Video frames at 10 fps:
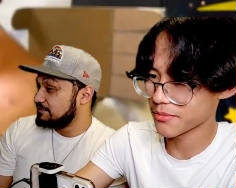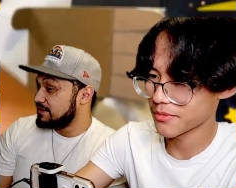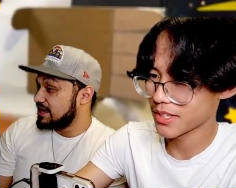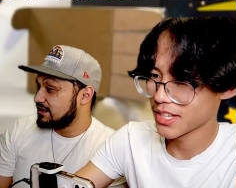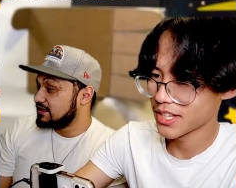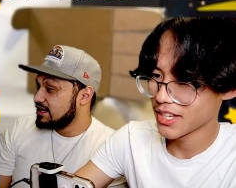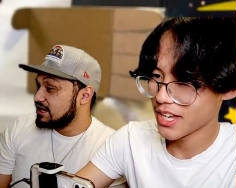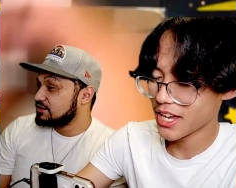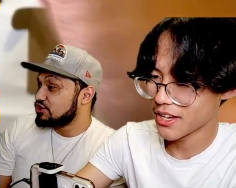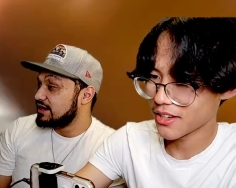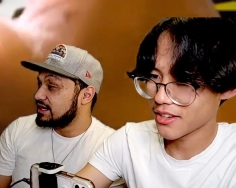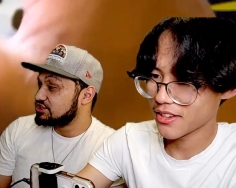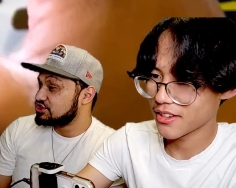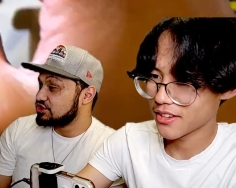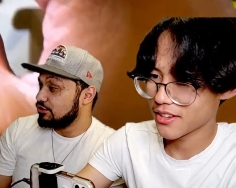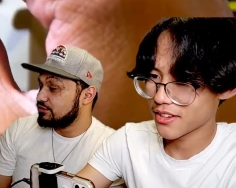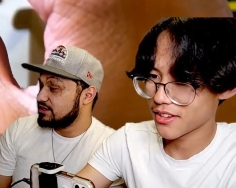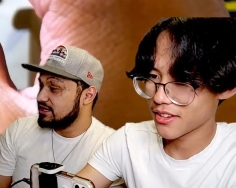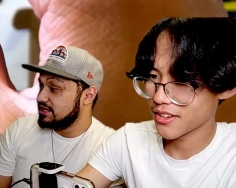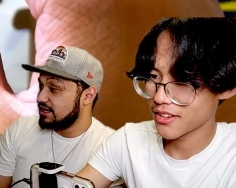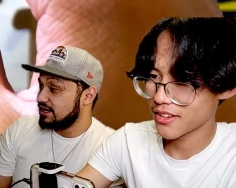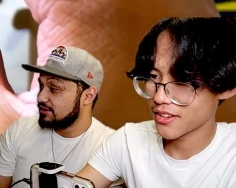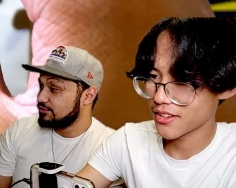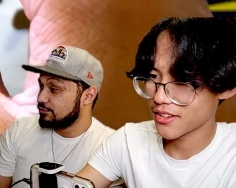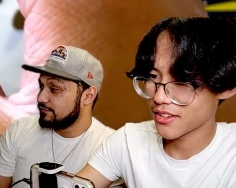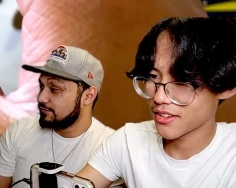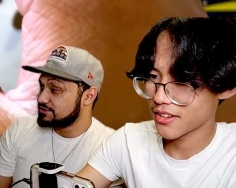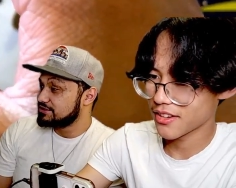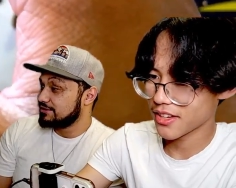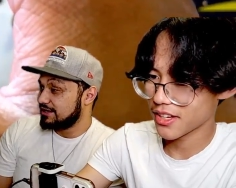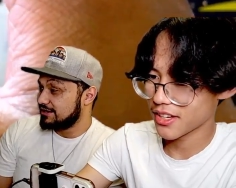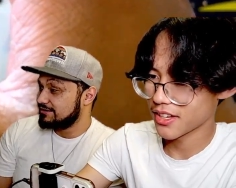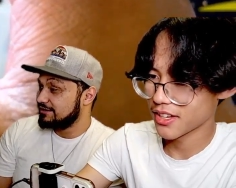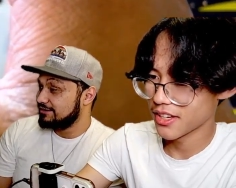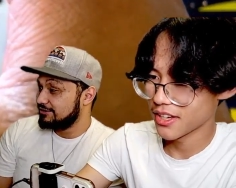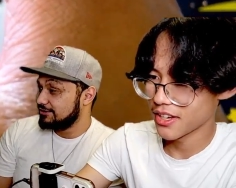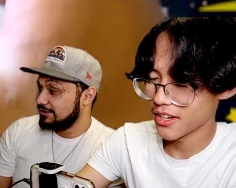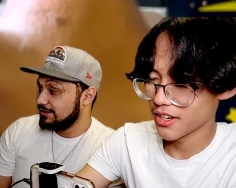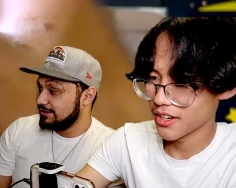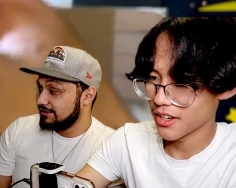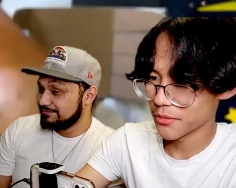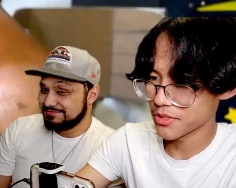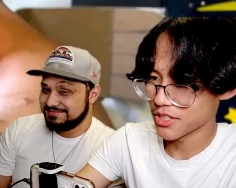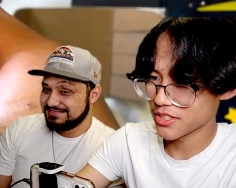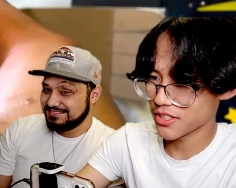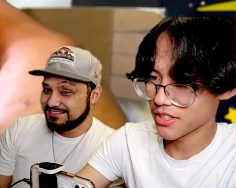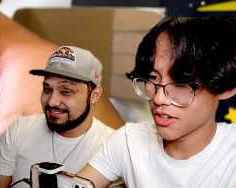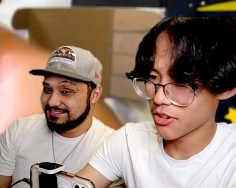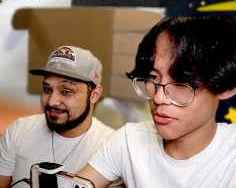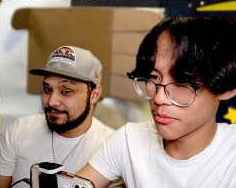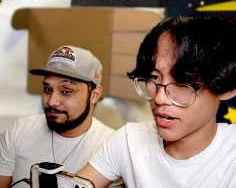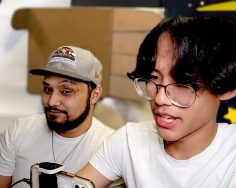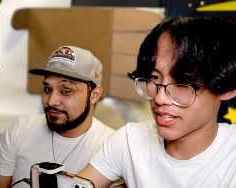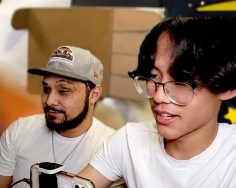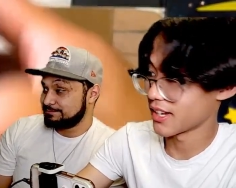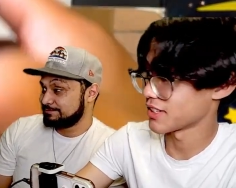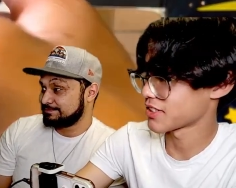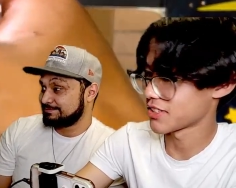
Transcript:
Speaker 1: pack. Yeah. This Try not to show the uh, the reverse. Okay. Good. Just, oh my gosh.